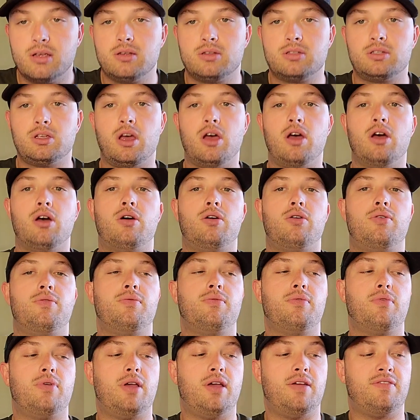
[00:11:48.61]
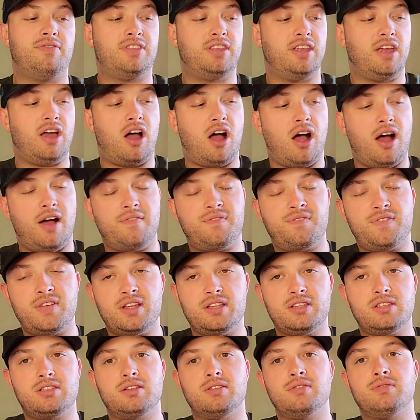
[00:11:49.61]
So if the
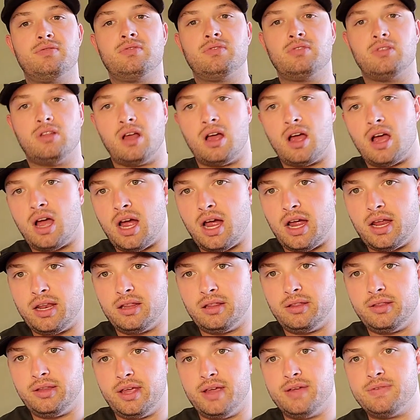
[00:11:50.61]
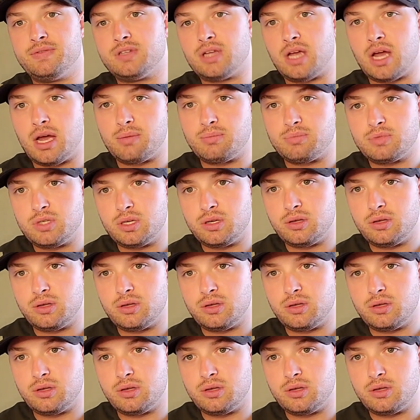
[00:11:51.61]
offensive line lives up